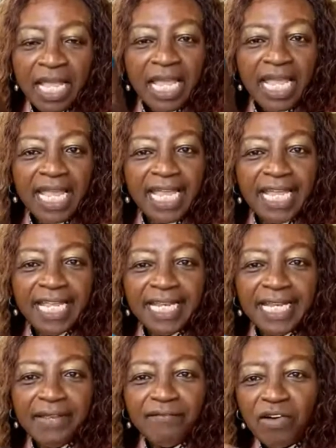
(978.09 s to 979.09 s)

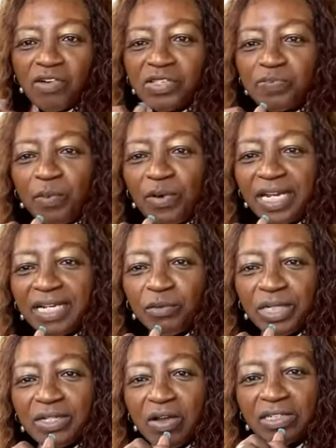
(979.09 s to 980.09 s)
And the first point
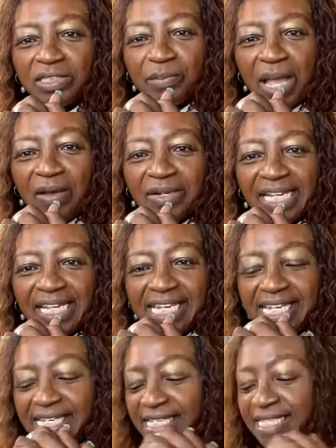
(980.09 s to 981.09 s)
we talked about
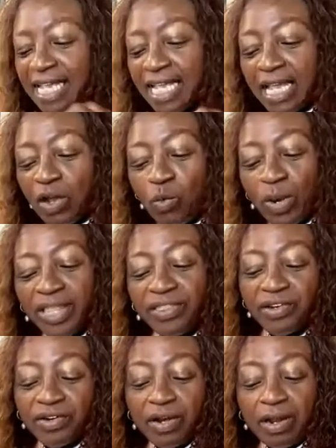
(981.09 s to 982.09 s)
is
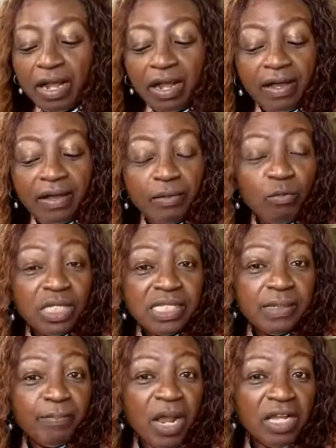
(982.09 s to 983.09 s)
whether what's
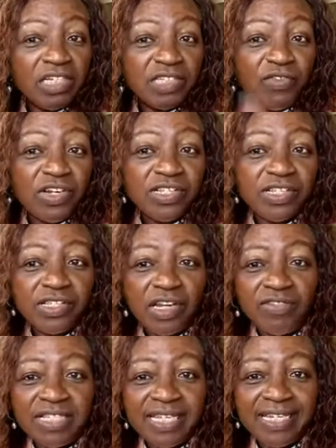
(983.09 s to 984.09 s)
the products versus
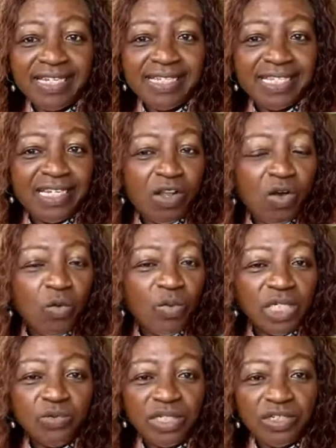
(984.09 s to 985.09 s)
services,
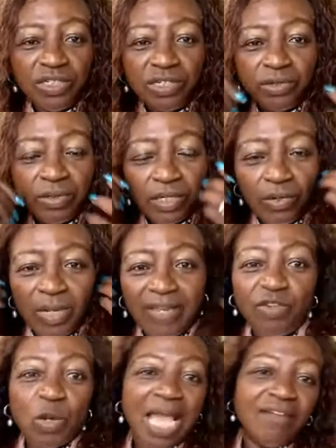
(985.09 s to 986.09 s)
which one should you do
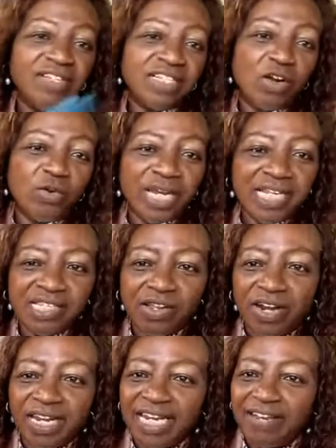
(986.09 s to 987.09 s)
if you haven't already
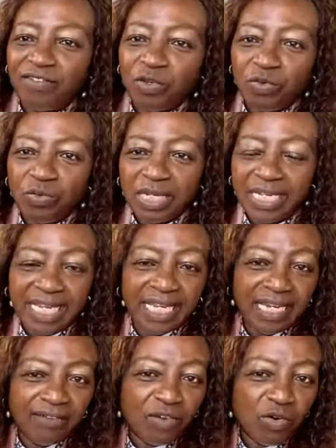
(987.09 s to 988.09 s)
started. If you
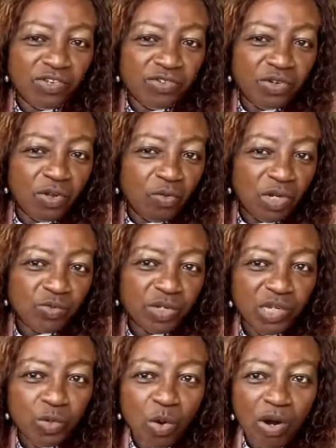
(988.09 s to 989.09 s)
did, of course, you know which one
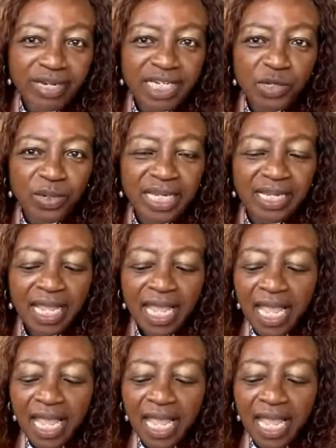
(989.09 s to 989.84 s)
you are doing.